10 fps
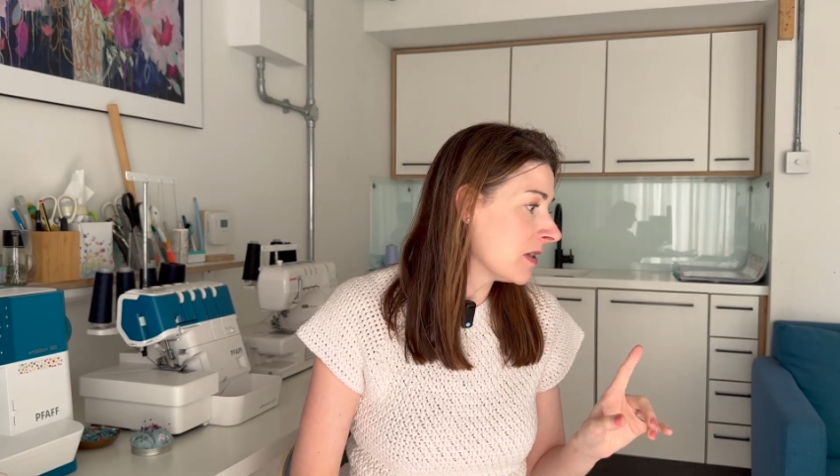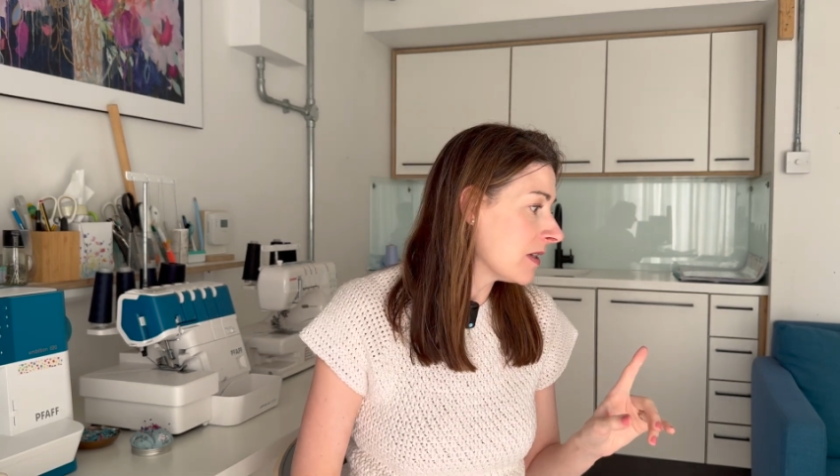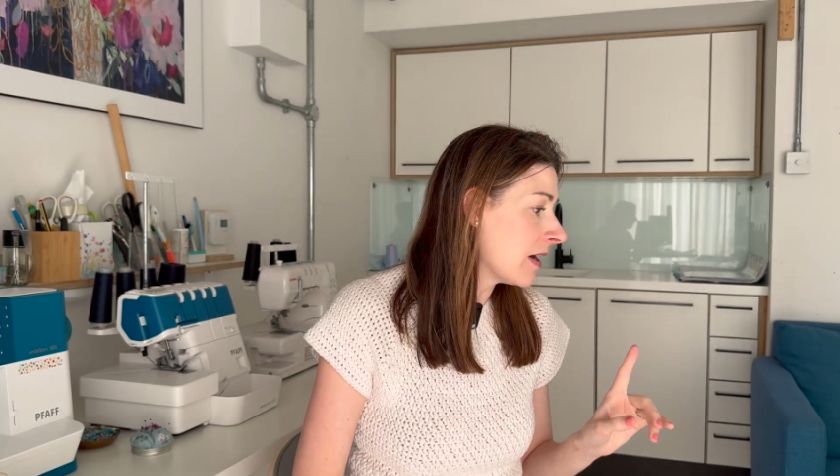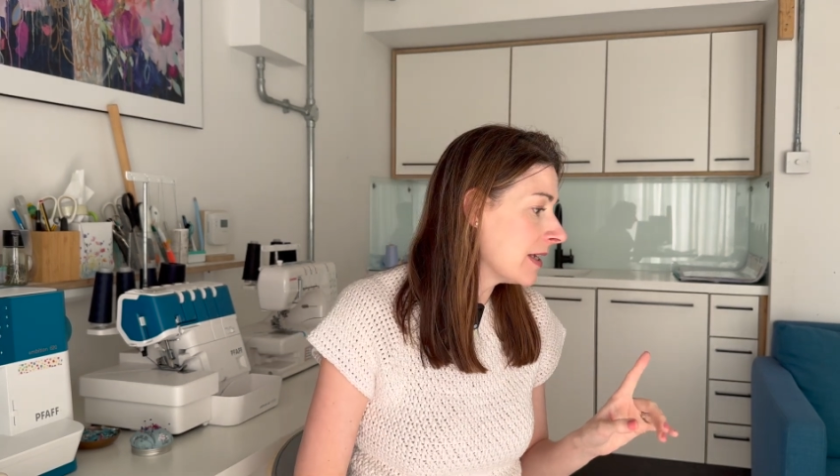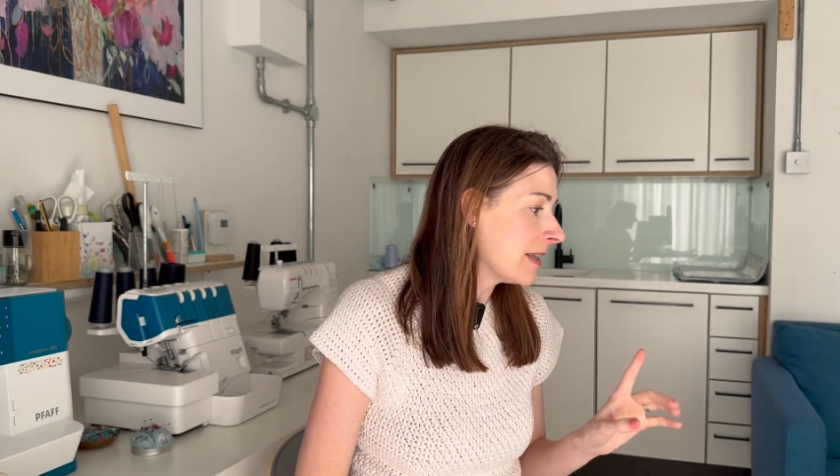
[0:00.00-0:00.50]

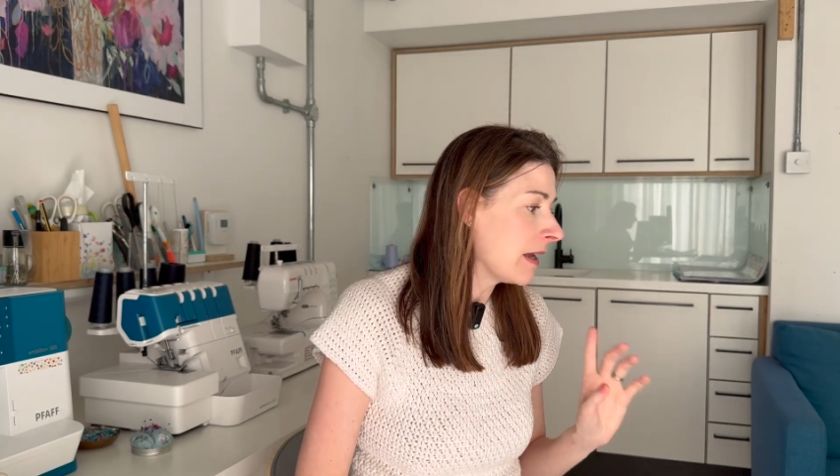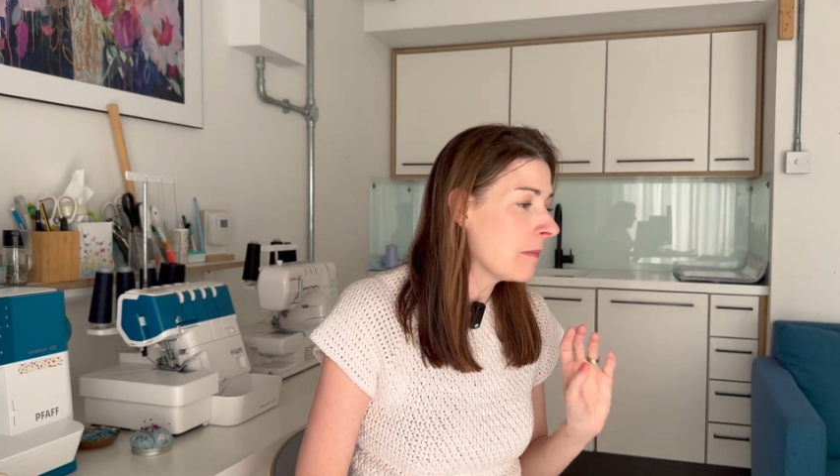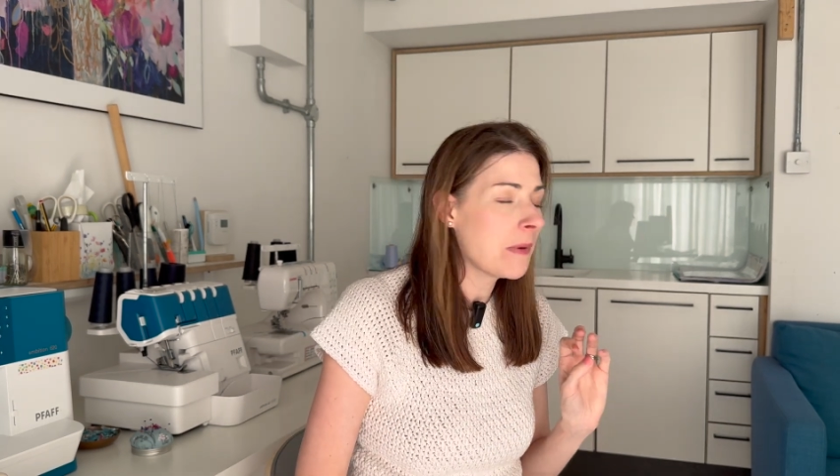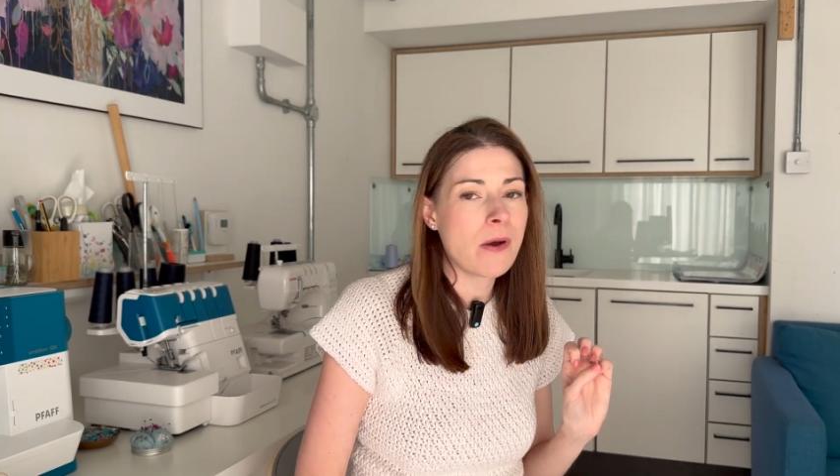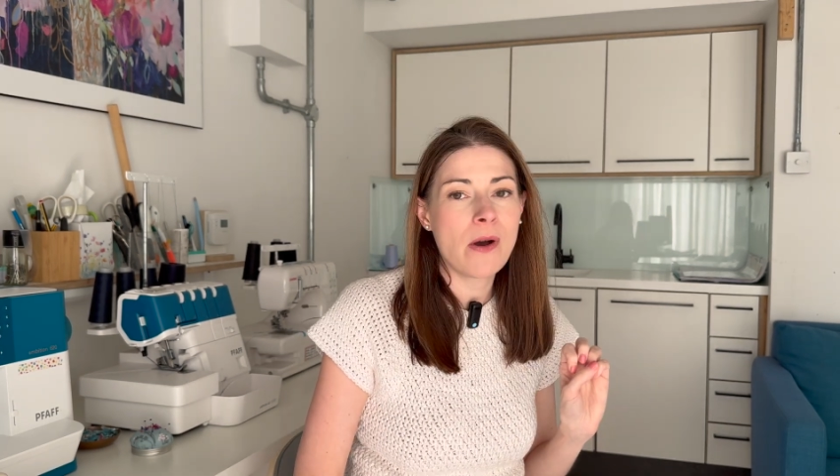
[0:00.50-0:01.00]
sizing,
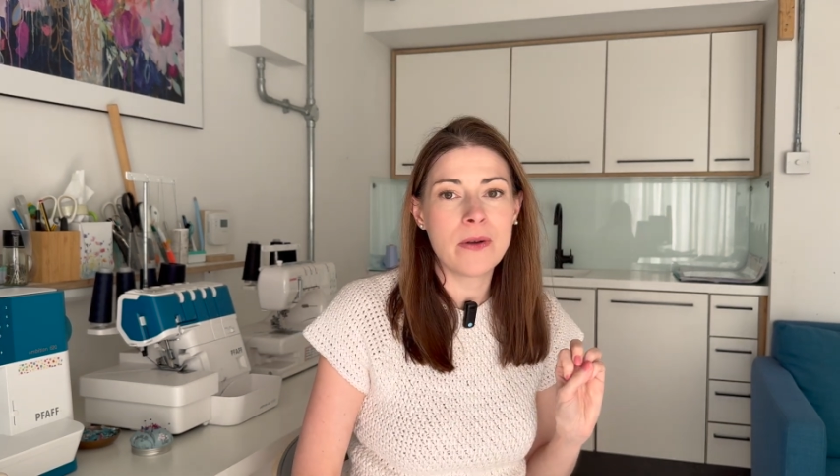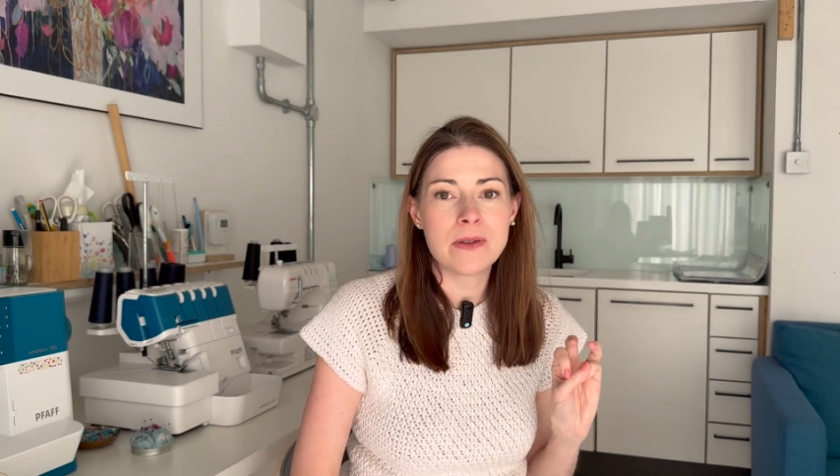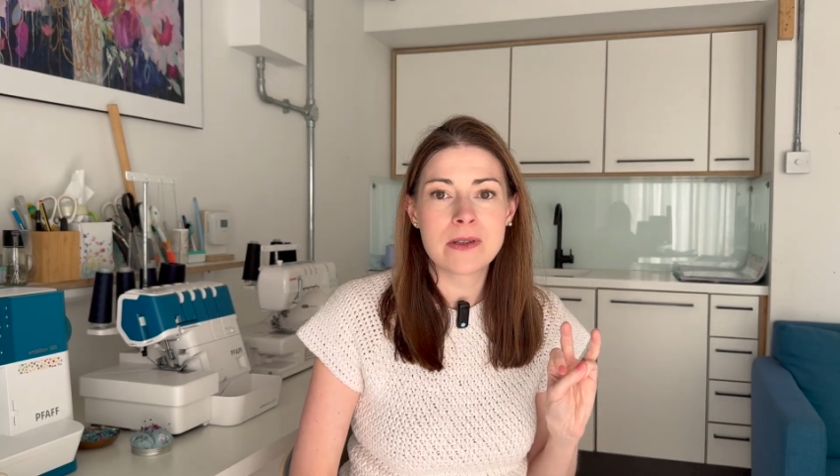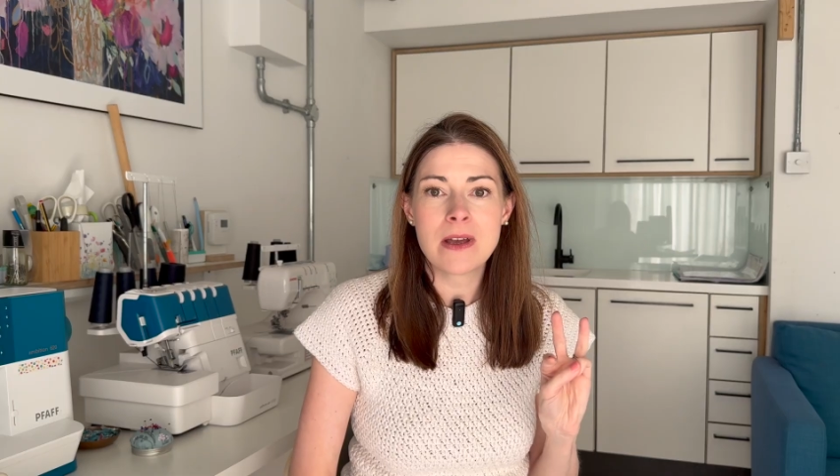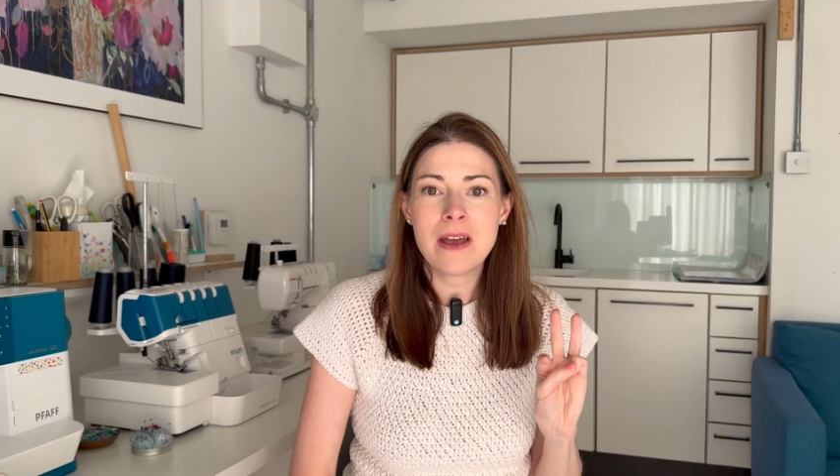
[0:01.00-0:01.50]
because